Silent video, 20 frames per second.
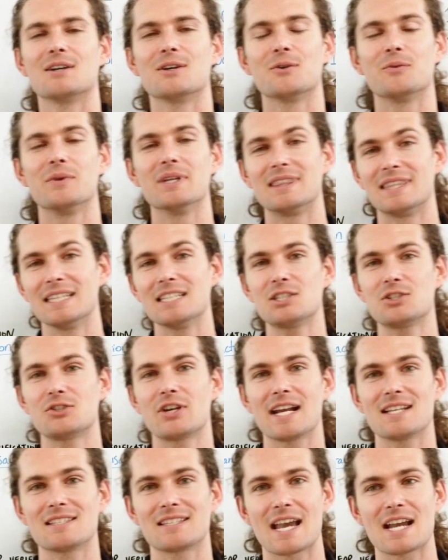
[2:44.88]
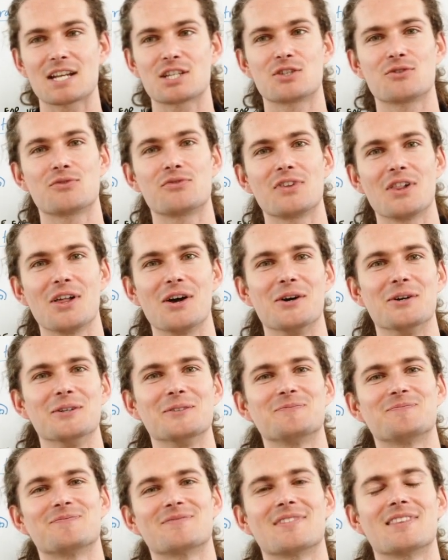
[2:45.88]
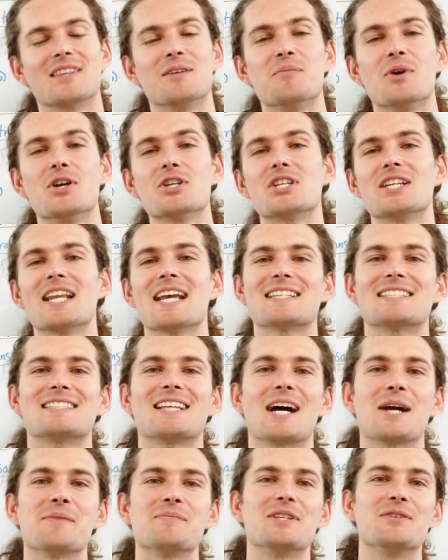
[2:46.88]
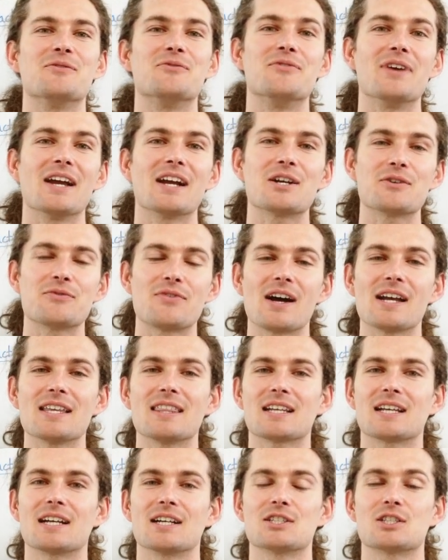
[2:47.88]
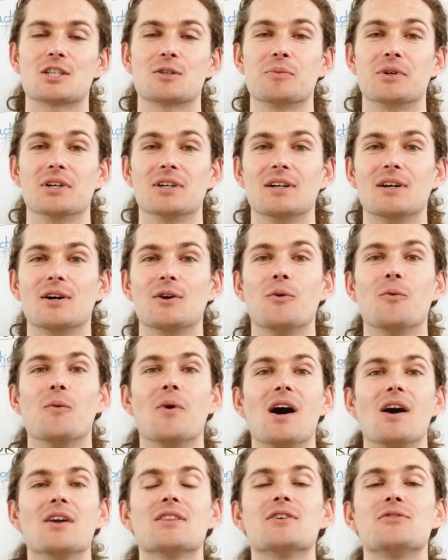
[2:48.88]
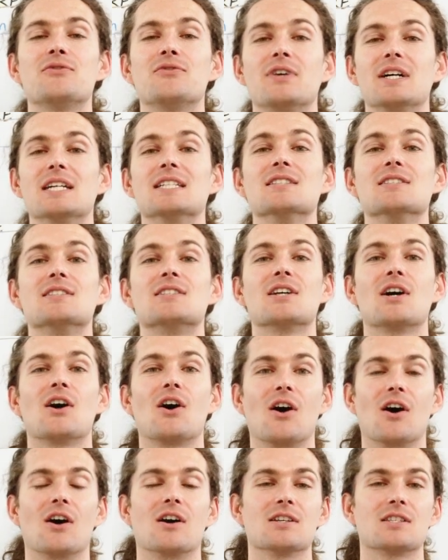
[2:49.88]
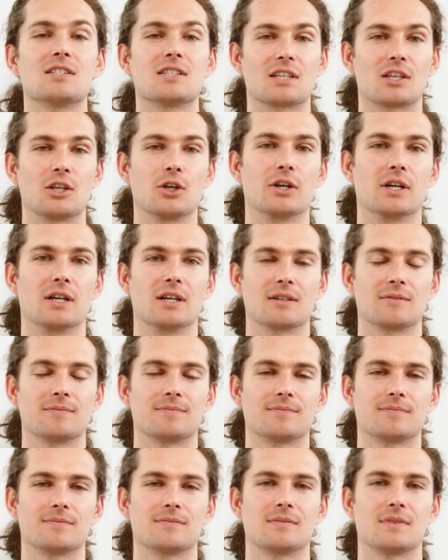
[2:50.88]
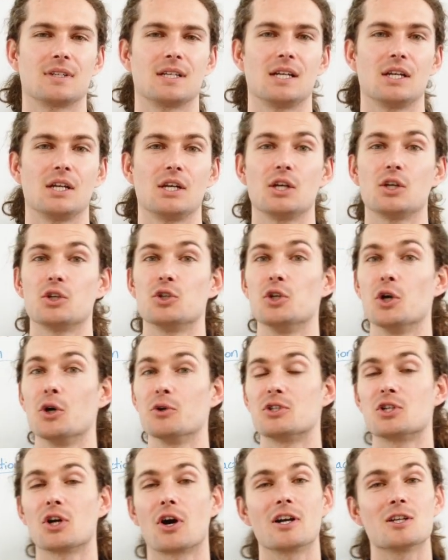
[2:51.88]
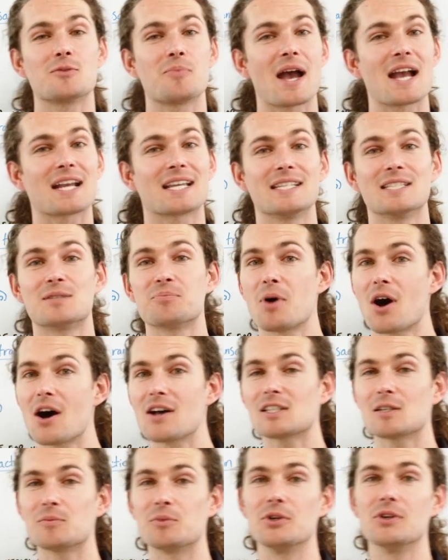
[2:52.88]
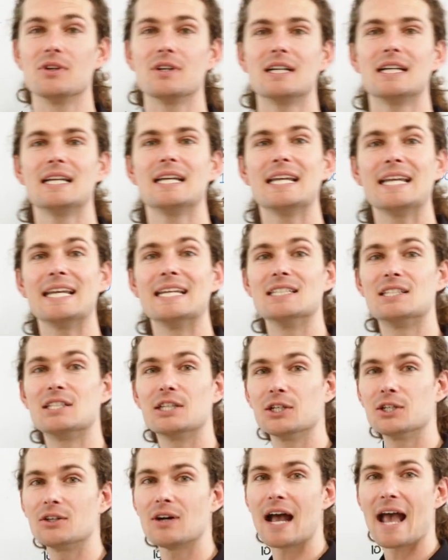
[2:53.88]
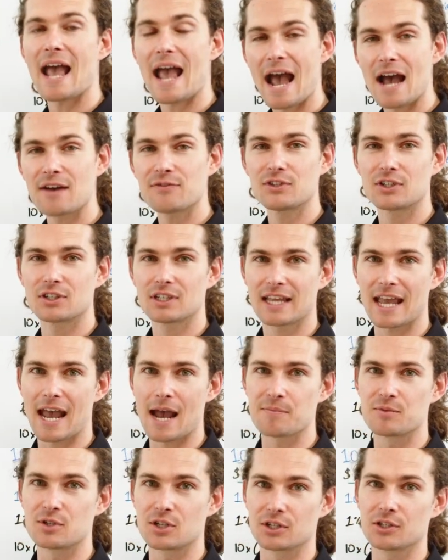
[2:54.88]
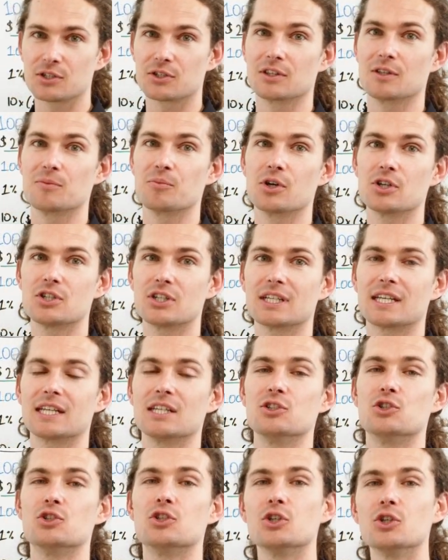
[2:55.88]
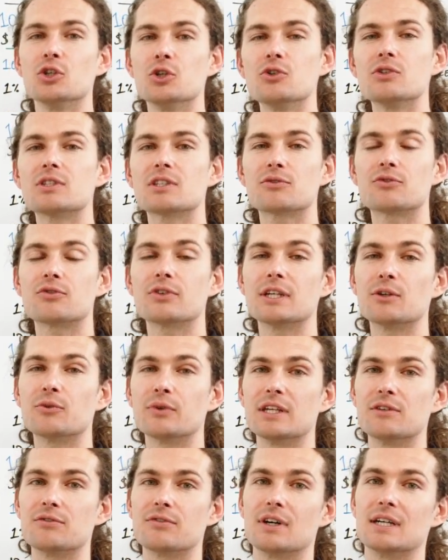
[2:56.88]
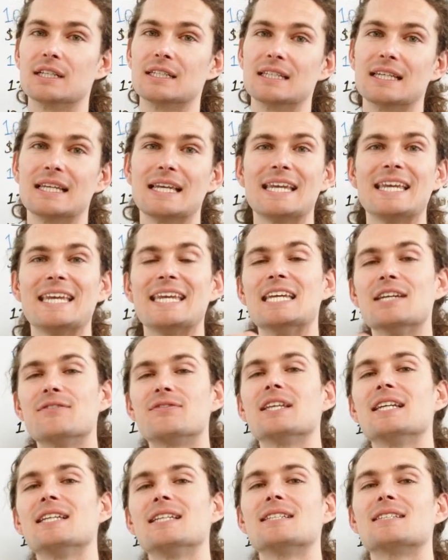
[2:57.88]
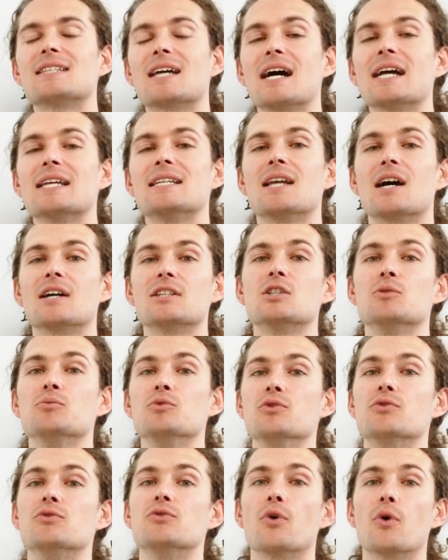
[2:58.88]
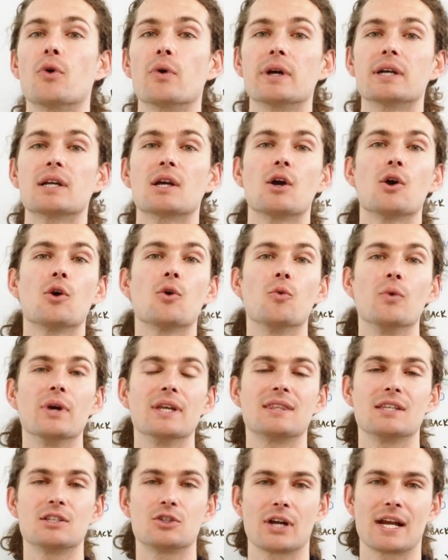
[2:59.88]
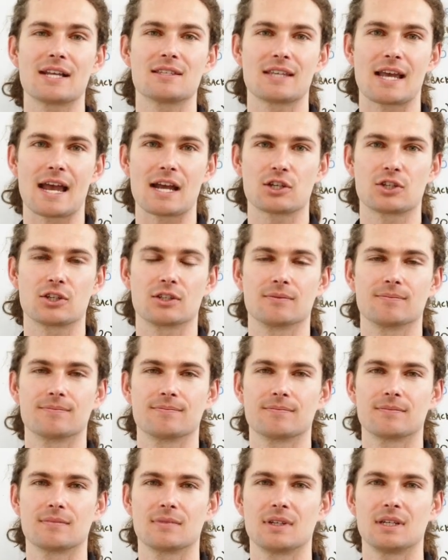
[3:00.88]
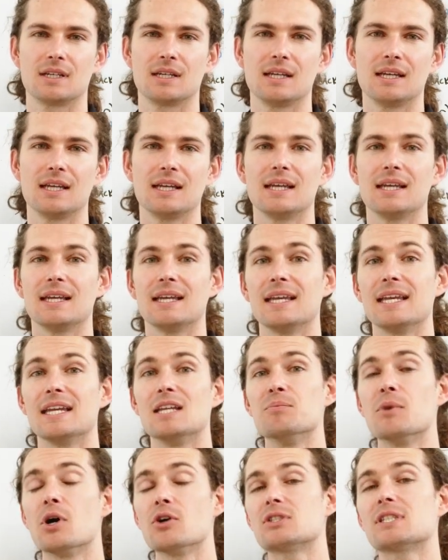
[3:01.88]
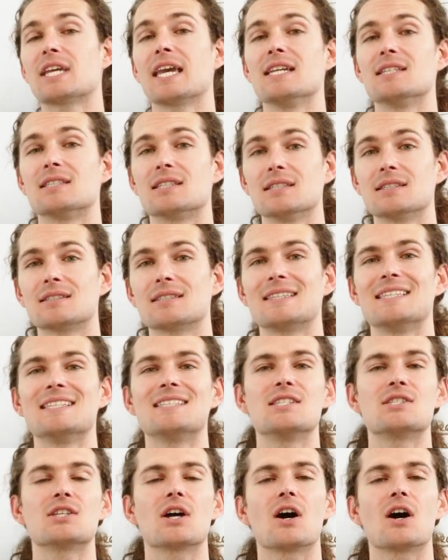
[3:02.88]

With this transaction flow, the merchant has time to verify the customer while the funds are secured. No chargeback is possible until after capture, so the merchant can choose a free refund if they decide not to move forward with the transaction. In most cases, this is